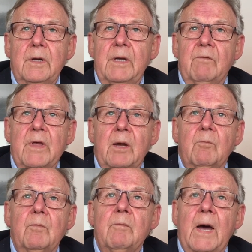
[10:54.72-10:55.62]
give
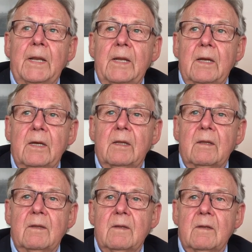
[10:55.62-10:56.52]
them money
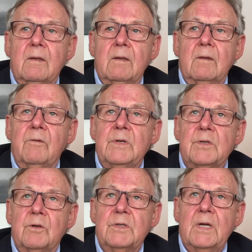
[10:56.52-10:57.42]
and mm,
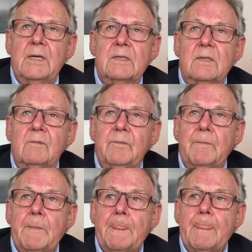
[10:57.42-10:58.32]
research tasks.
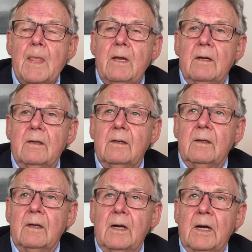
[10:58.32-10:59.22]

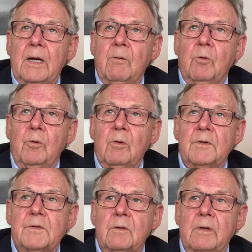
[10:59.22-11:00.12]
Uh, I would
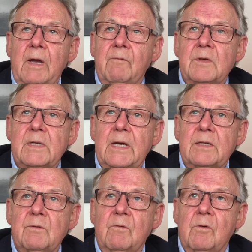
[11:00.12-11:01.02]
also
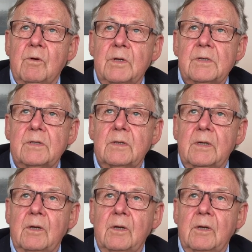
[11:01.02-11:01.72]
emphasize, of course, uh,